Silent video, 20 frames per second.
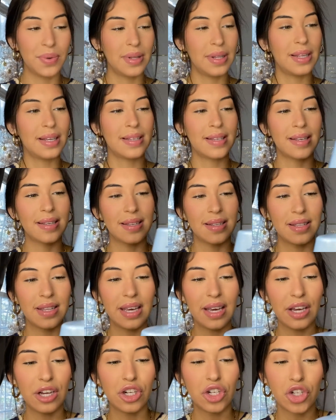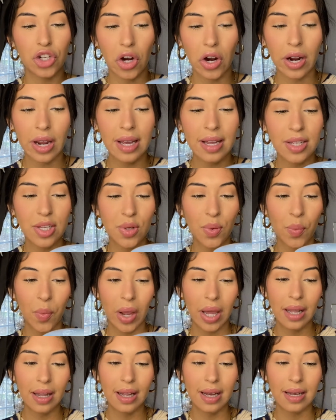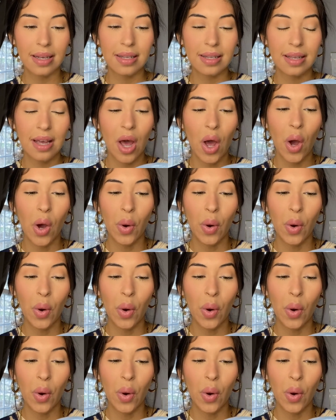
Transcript: This is the Jergens Weightless